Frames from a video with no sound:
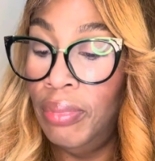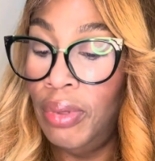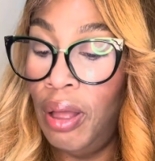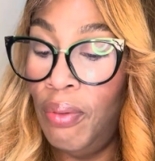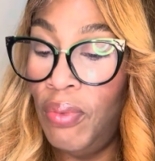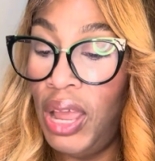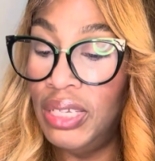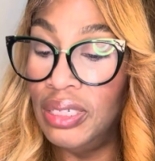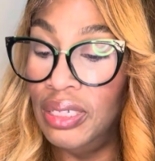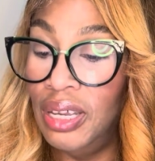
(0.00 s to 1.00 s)
All right,
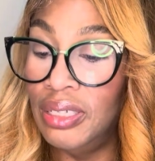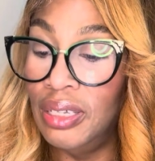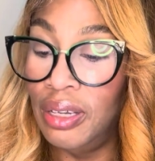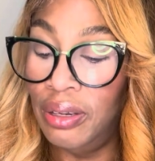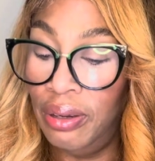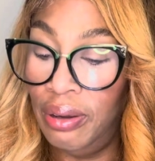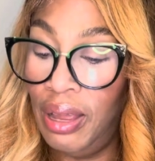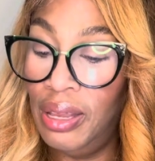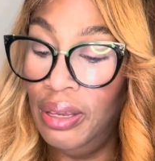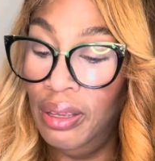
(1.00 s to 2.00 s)
Danessa girl.
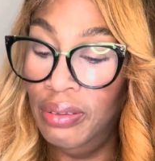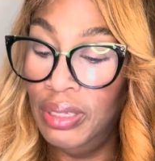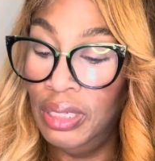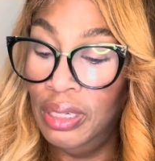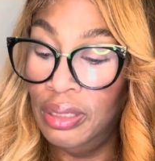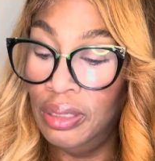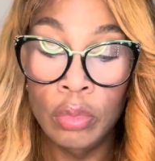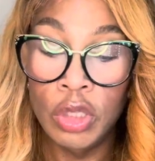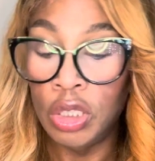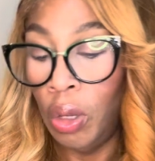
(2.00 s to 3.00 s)
I love Danessa.
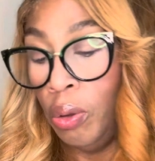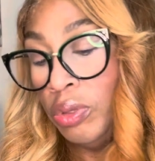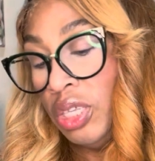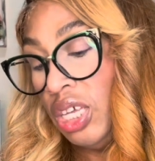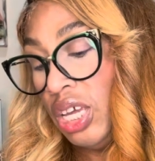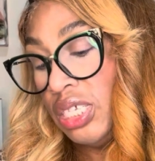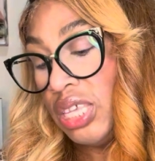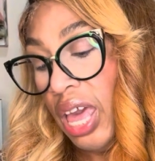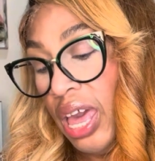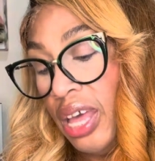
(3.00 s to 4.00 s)
So this
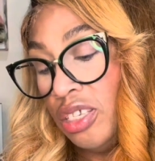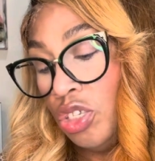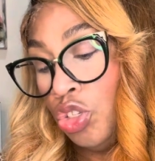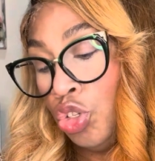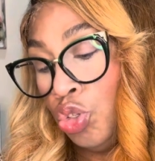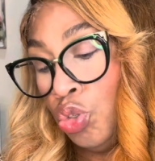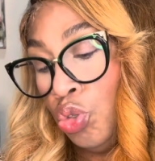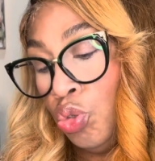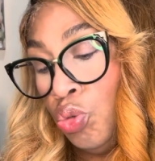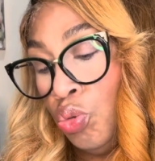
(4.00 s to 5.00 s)
has
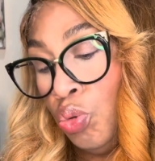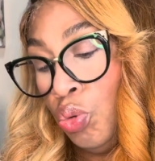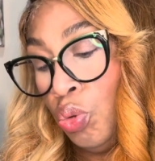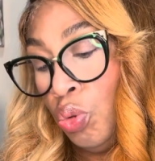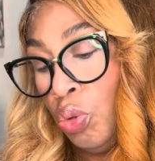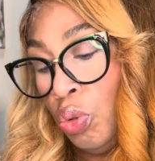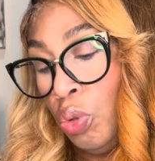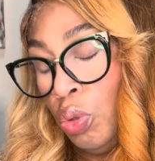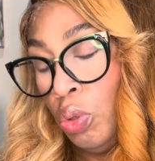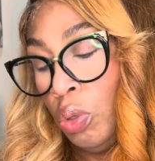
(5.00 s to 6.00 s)

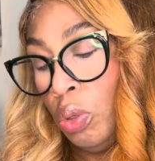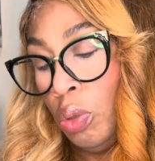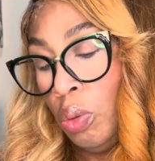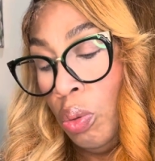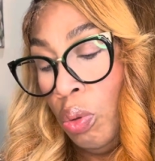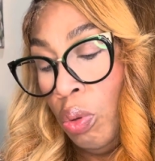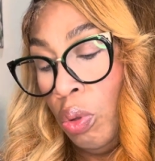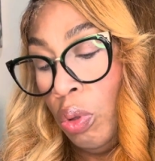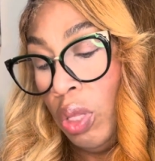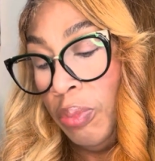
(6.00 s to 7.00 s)

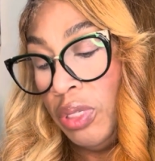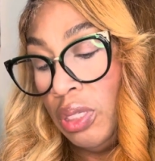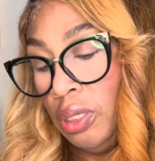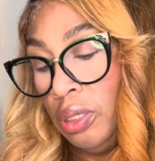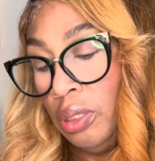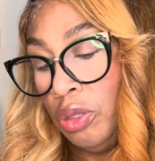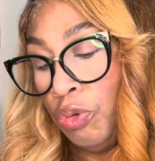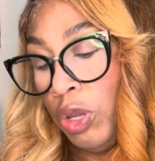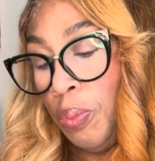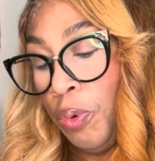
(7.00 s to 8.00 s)

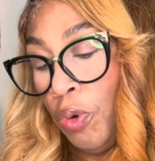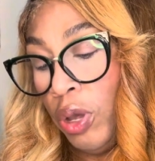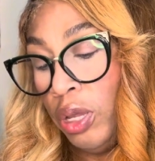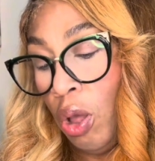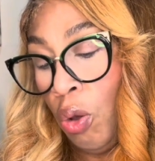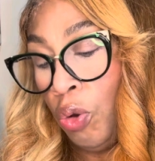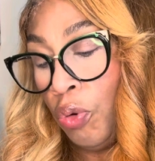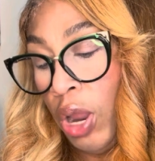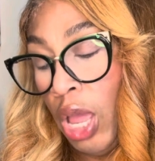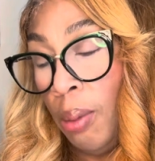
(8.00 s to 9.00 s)
3.0
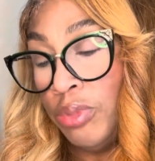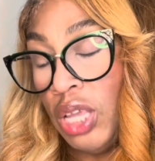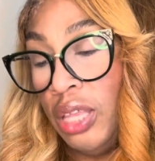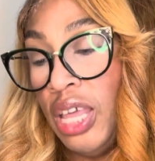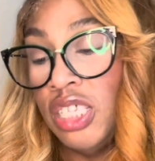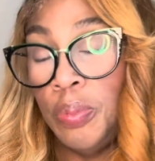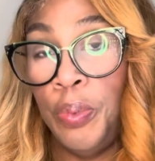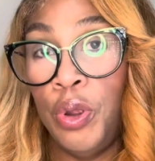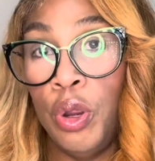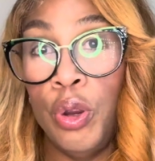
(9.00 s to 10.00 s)
grams, and that's
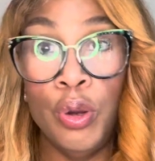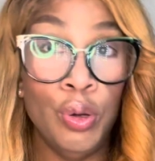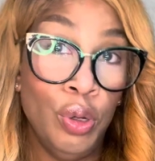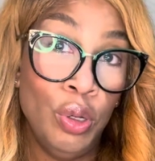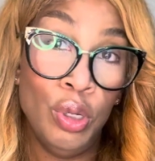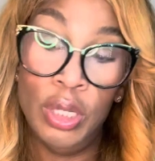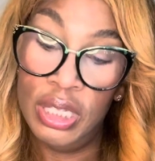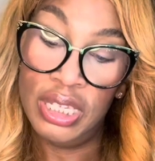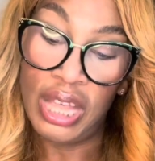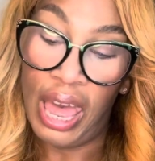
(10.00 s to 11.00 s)
per
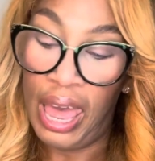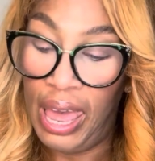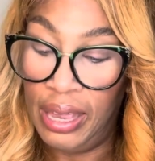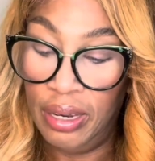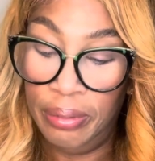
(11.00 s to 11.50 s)
side.